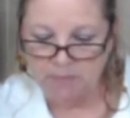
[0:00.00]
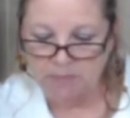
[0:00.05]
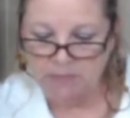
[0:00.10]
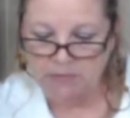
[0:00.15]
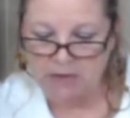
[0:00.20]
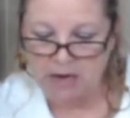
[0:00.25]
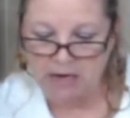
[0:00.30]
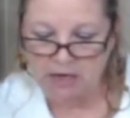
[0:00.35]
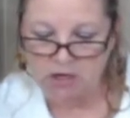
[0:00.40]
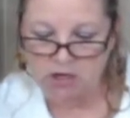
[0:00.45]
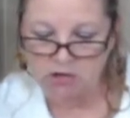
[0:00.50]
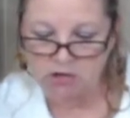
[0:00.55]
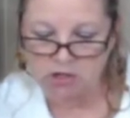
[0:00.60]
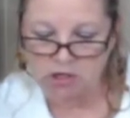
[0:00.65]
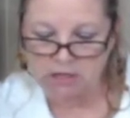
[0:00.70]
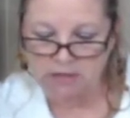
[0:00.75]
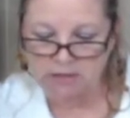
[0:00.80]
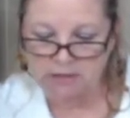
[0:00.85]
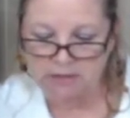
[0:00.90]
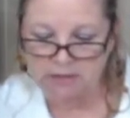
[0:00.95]
Thank you,
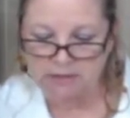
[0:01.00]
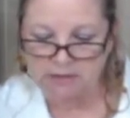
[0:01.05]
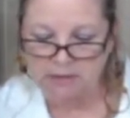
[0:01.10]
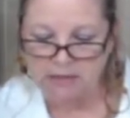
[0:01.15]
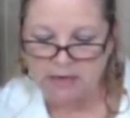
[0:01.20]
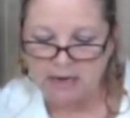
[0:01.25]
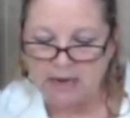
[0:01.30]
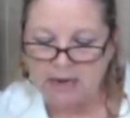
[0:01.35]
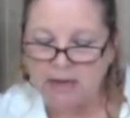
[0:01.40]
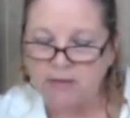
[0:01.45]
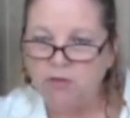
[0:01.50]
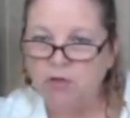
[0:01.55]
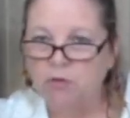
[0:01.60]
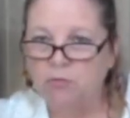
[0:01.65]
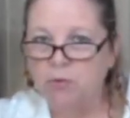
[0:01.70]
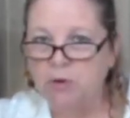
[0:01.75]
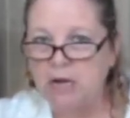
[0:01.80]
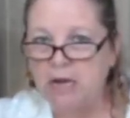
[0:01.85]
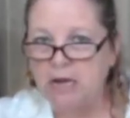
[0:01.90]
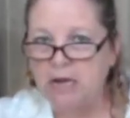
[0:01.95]
Jesus. The
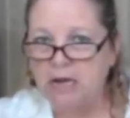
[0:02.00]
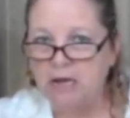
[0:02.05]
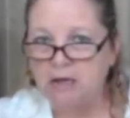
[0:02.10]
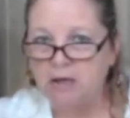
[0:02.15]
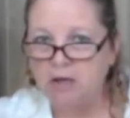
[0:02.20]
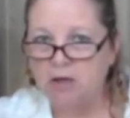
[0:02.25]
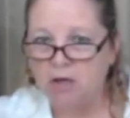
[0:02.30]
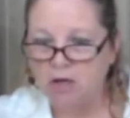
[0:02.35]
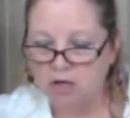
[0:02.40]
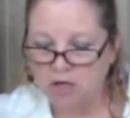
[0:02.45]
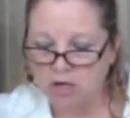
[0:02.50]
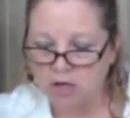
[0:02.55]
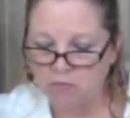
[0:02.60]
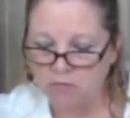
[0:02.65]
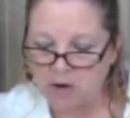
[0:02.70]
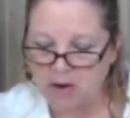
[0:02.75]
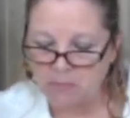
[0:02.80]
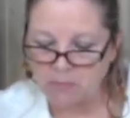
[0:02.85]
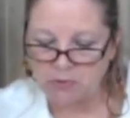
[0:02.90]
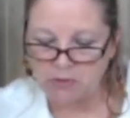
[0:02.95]
ring could
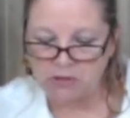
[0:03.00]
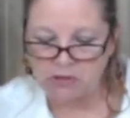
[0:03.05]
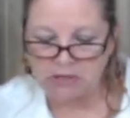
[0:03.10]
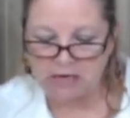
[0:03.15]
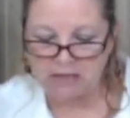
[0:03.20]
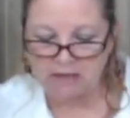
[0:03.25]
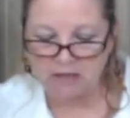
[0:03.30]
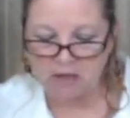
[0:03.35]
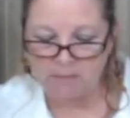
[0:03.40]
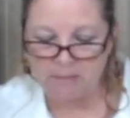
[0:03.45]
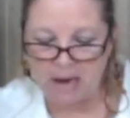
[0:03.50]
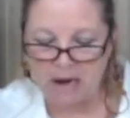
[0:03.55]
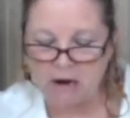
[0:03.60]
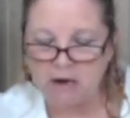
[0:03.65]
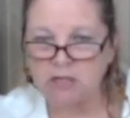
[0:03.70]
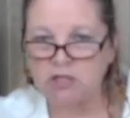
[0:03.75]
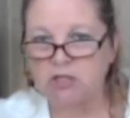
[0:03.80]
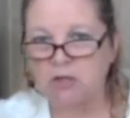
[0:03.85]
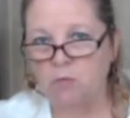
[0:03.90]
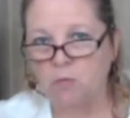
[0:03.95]
represent the
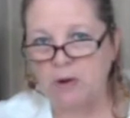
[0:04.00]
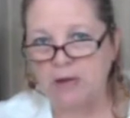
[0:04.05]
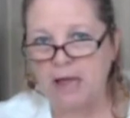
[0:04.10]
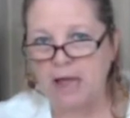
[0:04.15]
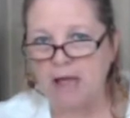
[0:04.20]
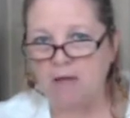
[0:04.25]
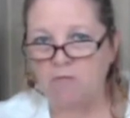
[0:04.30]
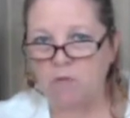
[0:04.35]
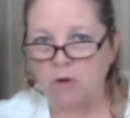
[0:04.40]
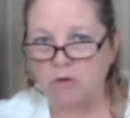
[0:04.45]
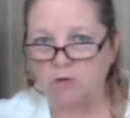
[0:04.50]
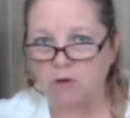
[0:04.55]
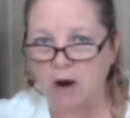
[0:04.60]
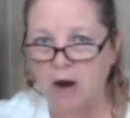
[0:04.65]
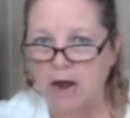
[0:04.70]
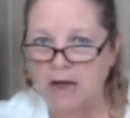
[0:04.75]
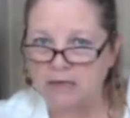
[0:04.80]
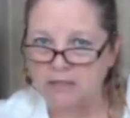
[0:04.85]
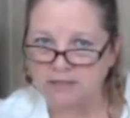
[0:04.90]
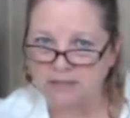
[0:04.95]
marriage that we have with
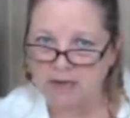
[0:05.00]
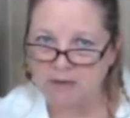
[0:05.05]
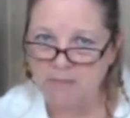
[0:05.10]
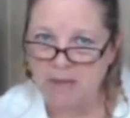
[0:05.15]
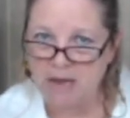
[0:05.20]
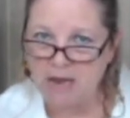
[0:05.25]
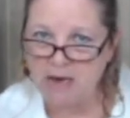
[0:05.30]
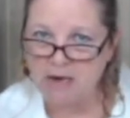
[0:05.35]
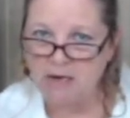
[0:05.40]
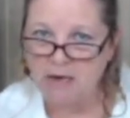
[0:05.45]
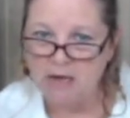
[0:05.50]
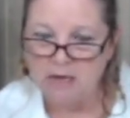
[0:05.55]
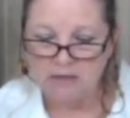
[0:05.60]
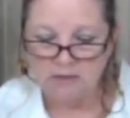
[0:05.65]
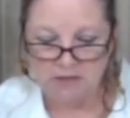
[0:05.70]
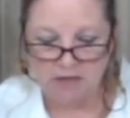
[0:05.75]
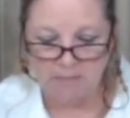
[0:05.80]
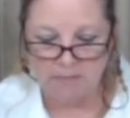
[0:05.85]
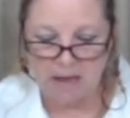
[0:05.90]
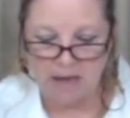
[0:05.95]
Christ. Amen?
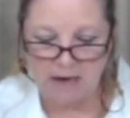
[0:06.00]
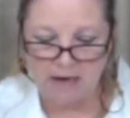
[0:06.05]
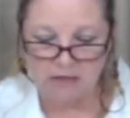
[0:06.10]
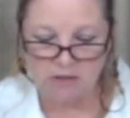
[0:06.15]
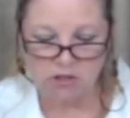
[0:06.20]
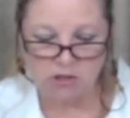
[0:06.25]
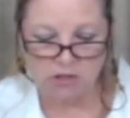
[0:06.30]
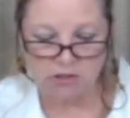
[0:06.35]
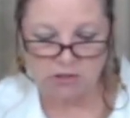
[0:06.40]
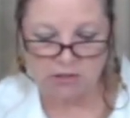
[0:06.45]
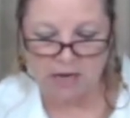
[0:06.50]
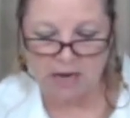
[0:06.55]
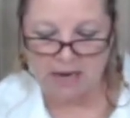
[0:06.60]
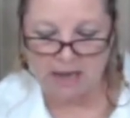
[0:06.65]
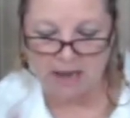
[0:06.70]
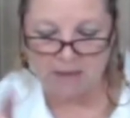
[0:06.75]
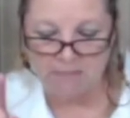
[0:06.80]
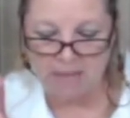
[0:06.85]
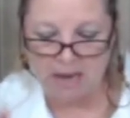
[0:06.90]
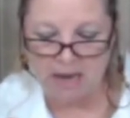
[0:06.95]
Somebody should say
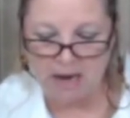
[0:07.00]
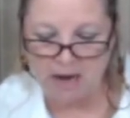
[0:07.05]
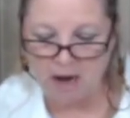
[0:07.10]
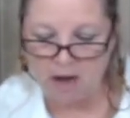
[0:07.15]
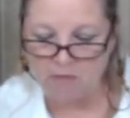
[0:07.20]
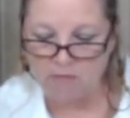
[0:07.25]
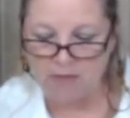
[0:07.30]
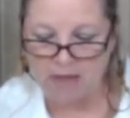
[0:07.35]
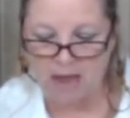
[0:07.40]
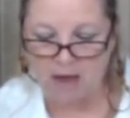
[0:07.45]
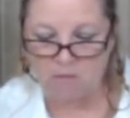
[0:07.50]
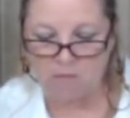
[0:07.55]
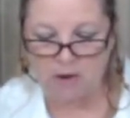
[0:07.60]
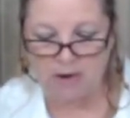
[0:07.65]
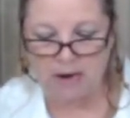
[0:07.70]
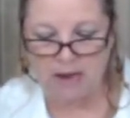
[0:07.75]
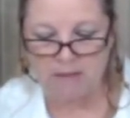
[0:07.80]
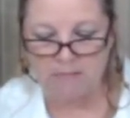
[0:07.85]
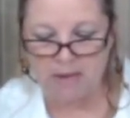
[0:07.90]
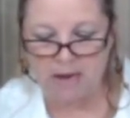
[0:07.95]
amen on that
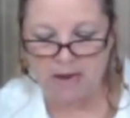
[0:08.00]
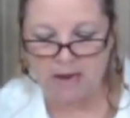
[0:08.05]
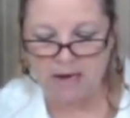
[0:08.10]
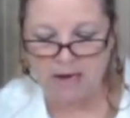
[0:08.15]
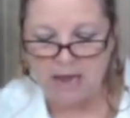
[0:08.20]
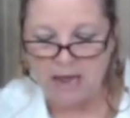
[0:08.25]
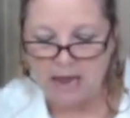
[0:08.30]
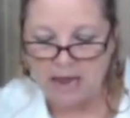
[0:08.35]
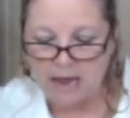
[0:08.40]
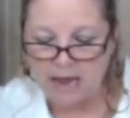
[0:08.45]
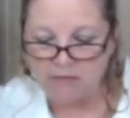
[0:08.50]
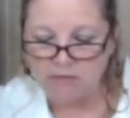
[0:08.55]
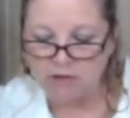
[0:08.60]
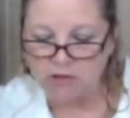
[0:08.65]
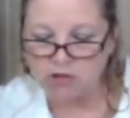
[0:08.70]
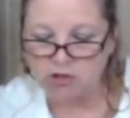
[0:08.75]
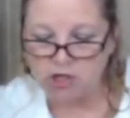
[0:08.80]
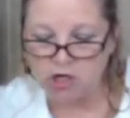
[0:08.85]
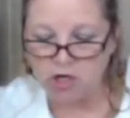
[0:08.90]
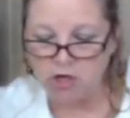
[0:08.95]
one. Amen? And the
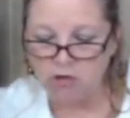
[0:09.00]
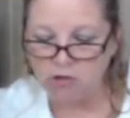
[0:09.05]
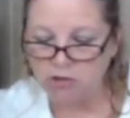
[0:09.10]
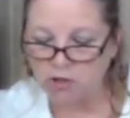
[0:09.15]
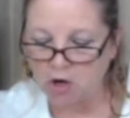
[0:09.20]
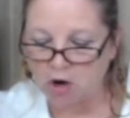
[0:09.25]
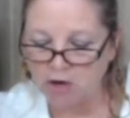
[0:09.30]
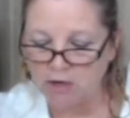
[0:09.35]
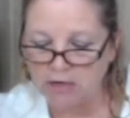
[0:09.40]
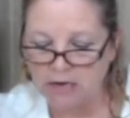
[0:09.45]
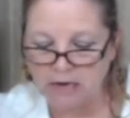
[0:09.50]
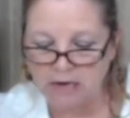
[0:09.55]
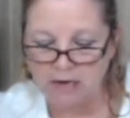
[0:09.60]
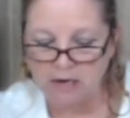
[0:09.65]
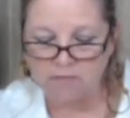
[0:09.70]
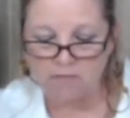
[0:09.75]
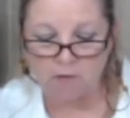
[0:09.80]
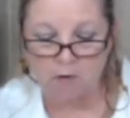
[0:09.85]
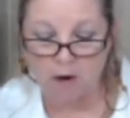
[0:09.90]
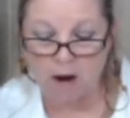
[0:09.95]
shoes are
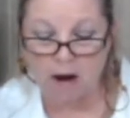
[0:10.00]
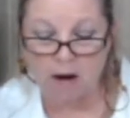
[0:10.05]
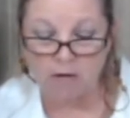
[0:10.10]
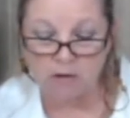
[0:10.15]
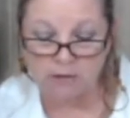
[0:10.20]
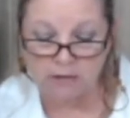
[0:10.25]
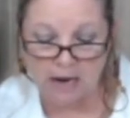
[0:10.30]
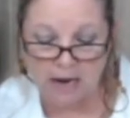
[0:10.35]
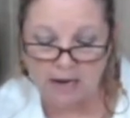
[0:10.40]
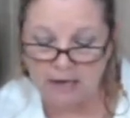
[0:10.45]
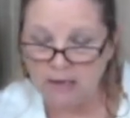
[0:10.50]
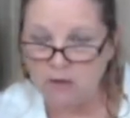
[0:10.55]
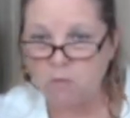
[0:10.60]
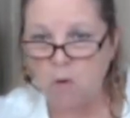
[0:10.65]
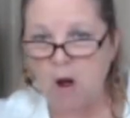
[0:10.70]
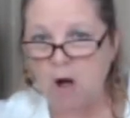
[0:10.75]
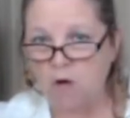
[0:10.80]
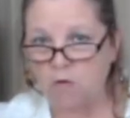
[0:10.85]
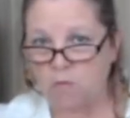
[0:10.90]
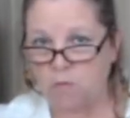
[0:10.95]
needed for our daily
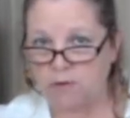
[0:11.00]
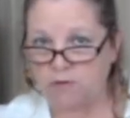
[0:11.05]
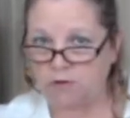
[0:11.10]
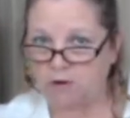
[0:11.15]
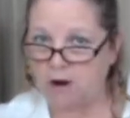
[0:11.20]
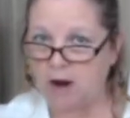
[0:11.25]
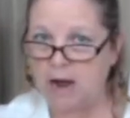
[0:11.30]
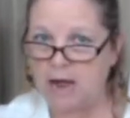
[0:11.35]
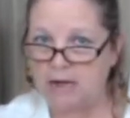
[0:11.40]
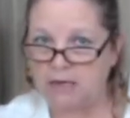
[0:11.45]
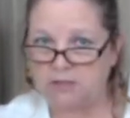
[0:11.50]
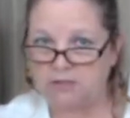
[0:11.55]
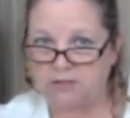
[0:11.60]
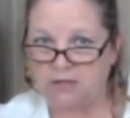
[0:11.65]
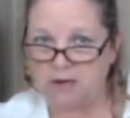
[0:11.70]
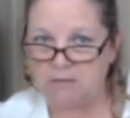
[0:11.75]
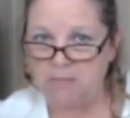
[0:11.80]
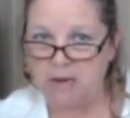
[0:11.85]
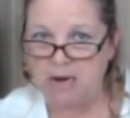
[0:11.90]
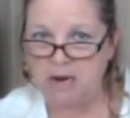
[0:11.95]
walk with Christ.
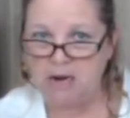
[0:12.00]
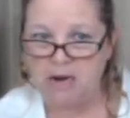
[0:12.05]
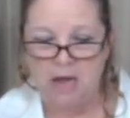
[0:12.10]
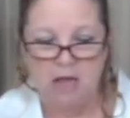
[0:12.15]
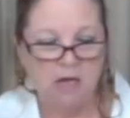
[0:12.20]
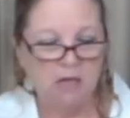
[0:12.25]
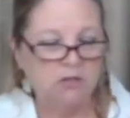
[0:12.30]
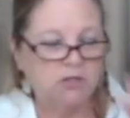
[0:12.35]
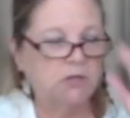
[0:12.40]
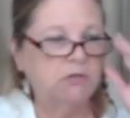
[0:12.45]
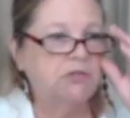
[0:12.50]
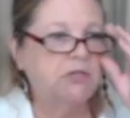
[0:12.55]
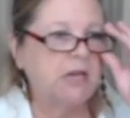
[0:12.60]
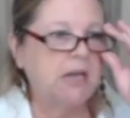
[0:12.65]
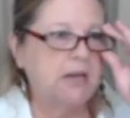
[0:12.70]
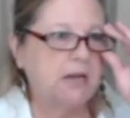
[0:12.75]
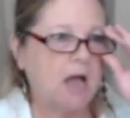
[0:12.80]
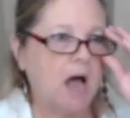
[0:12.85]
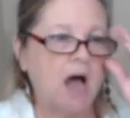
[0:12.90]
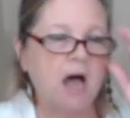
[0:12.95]
Amen? So
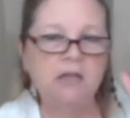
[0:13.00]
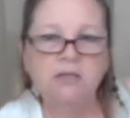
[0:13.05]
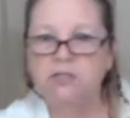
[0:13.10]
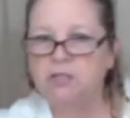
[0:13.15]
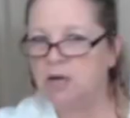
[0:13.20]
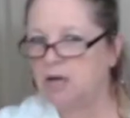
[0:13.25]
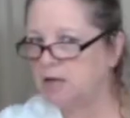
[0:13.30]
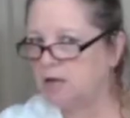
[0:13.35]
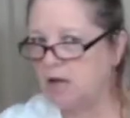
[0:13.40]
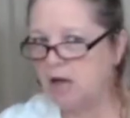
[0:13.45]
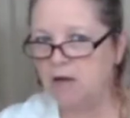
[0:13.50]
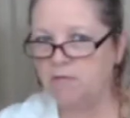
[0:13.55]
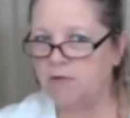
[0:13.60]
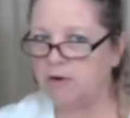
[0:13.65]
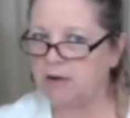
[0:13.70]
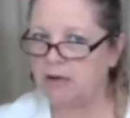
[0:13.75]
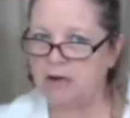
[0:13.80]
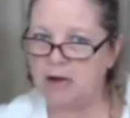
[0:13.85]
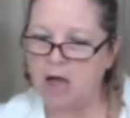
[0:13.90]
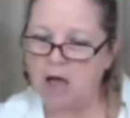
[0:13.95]
see, God's done
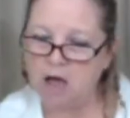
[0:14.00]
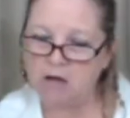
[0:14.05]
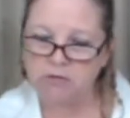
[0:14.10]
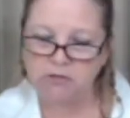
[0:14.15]
covered it all,